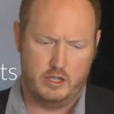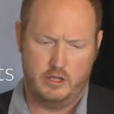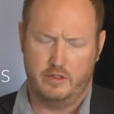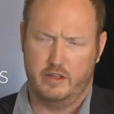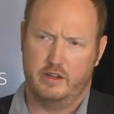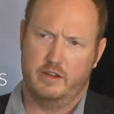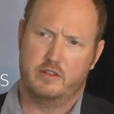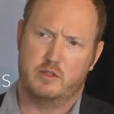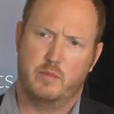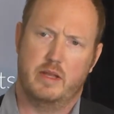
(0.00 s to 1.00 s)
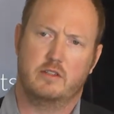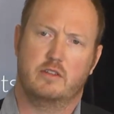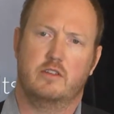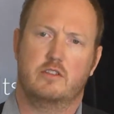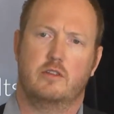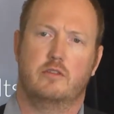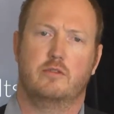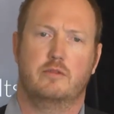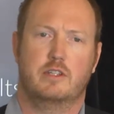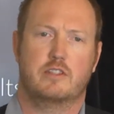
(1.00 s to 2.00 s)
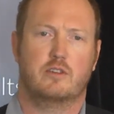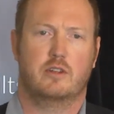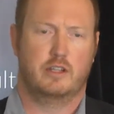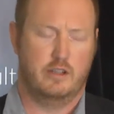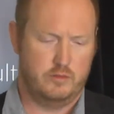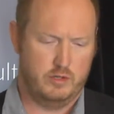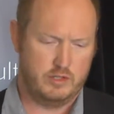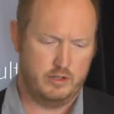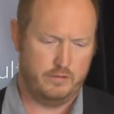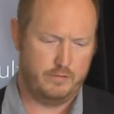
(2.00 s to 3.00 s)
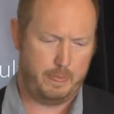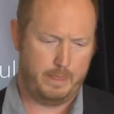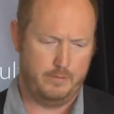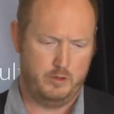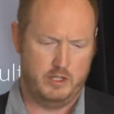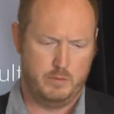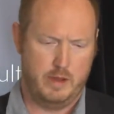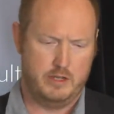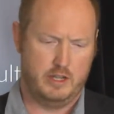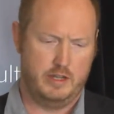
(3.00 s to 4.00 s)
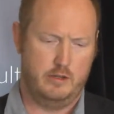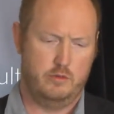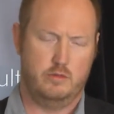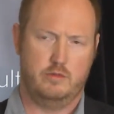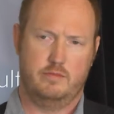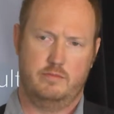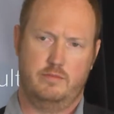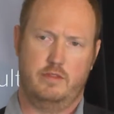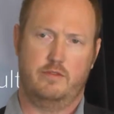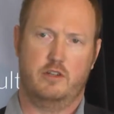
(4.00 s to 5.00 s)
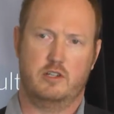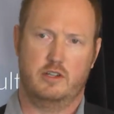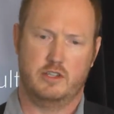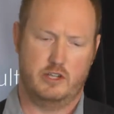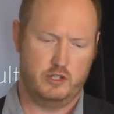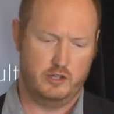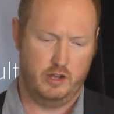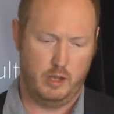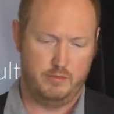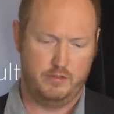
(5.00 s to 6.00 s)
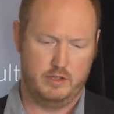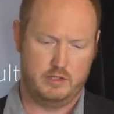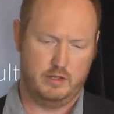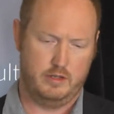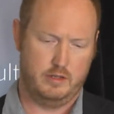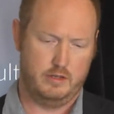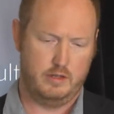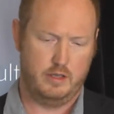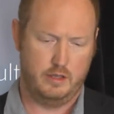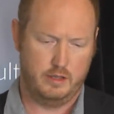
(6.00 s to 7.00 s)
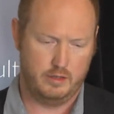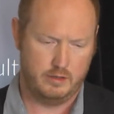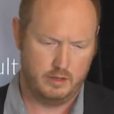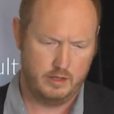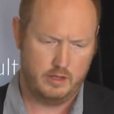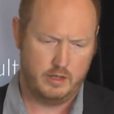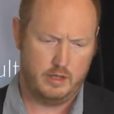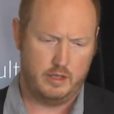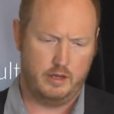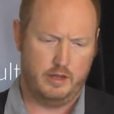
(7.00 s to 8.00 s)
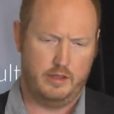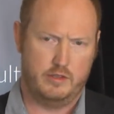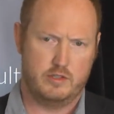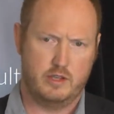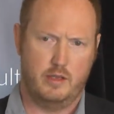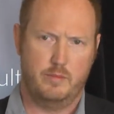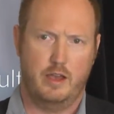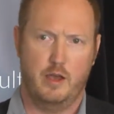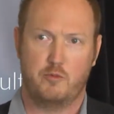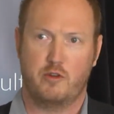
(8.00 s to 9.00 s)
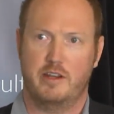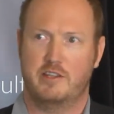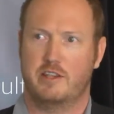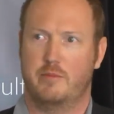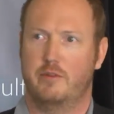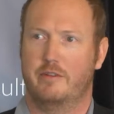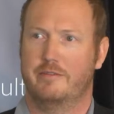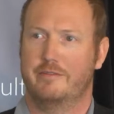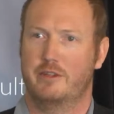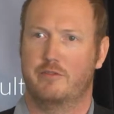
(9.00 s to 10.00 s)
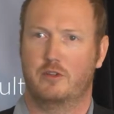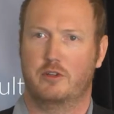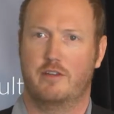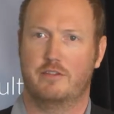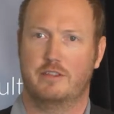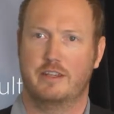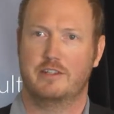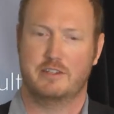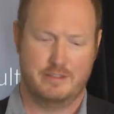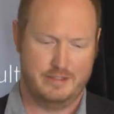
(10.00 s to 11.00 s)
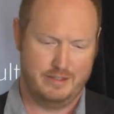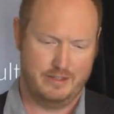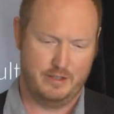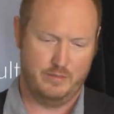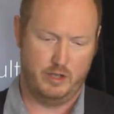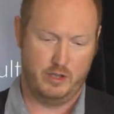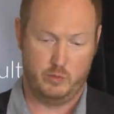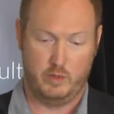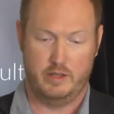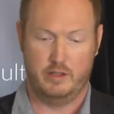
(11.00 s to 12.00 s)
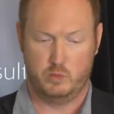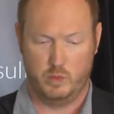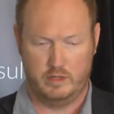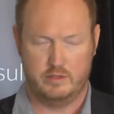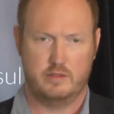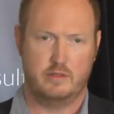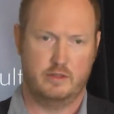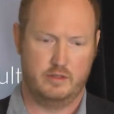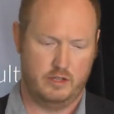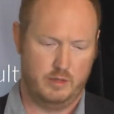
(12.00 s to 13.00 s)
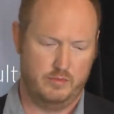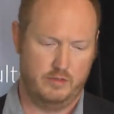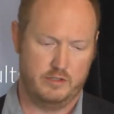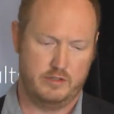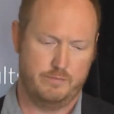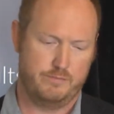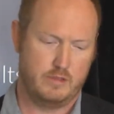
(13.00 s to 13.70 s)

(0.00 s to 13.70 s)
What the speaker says: you then get into maintenance. So it's not going to look after itself. You need to maintain the virtualization and the hypervisor layers. Upgrades happen. You have to look after that. Hardware as well as the hypervisor.